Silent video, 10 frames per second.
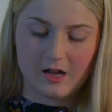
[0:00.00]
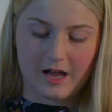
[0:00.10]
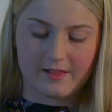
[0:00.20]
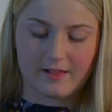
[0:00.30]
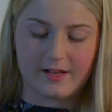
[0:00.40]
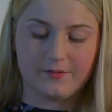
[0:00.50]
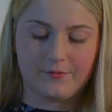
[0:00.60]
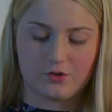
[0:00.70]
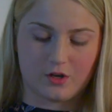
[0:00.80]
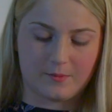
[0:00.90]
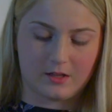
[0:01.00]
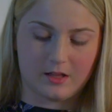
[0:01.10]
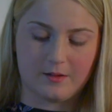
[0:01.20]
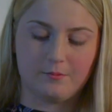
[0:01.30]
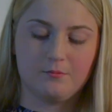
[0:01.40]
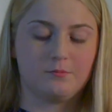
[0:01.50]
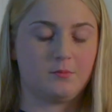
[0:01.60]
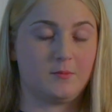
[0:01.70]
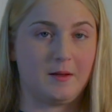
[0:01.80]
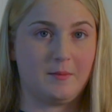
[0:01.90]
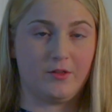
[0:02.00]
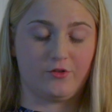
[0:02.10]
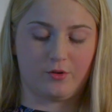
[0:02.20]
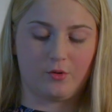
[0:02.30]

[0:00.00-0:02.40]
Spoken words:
I signed up for drama club, per my mother's